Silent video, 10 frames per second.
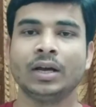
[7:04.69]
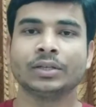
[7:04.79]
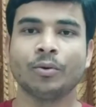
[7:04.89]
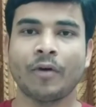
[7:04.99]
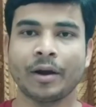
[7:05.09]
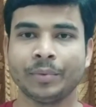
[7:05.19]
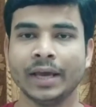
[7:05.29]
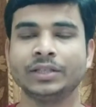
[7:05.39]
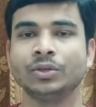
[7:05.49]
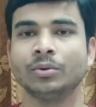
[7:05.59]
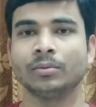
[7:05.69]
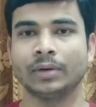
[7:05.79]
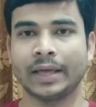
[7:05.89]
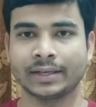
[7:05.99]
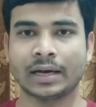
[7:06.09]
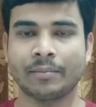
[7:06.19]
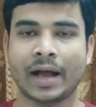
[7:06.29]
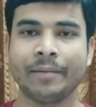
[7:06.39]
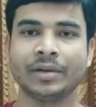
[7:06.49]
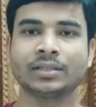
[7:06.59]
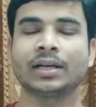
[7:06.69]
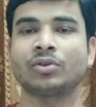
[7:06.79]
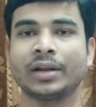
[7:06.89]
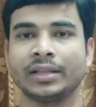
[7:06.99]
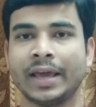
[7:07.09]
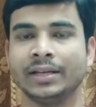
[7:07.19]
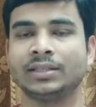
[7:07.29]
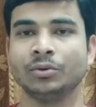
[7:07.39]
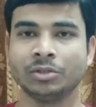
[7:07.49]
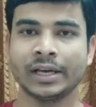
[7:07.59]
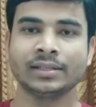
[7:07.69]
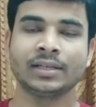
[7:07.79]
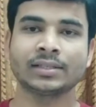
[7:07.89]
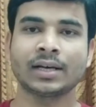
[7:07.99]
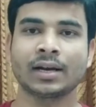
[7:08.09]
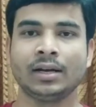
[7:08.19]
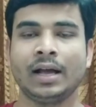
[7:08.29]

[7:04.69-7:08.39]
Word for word: So for B H U exam, I have discussed already H C U, J N C A S R,